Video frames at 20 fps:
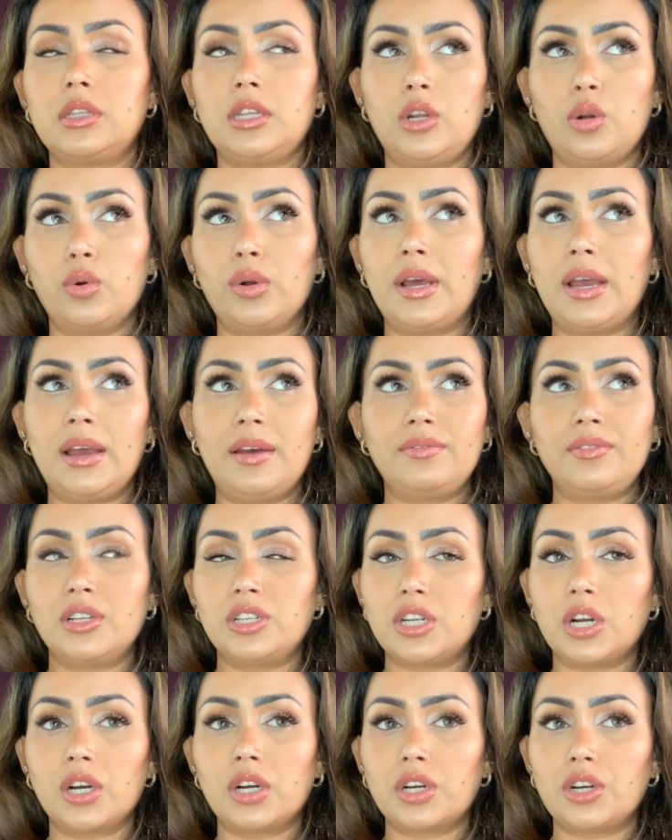They don't have the
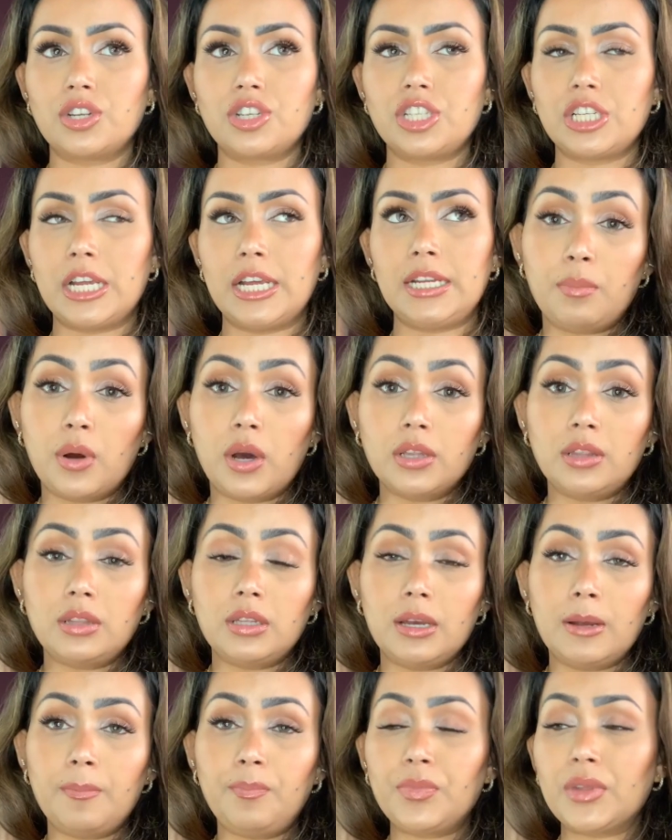darker shade. Bought
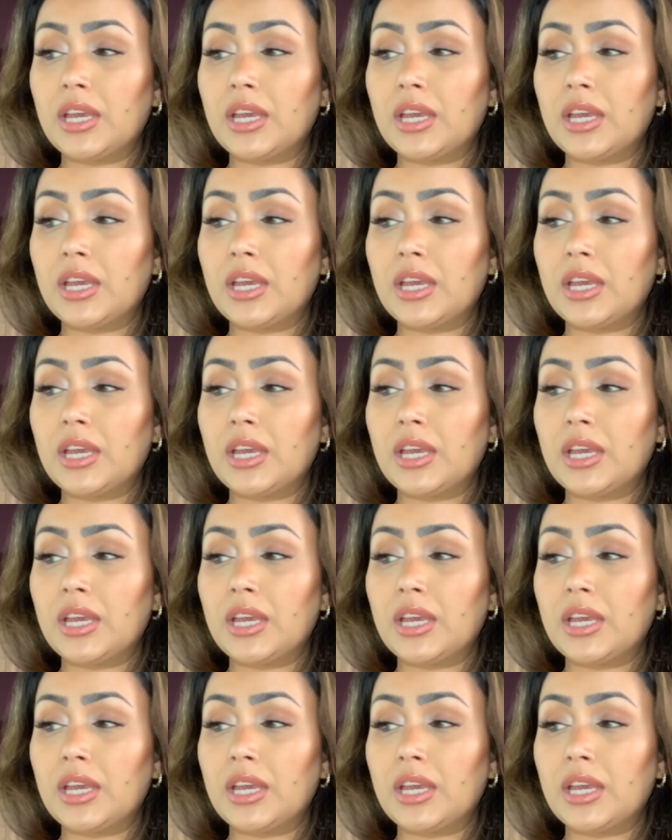them,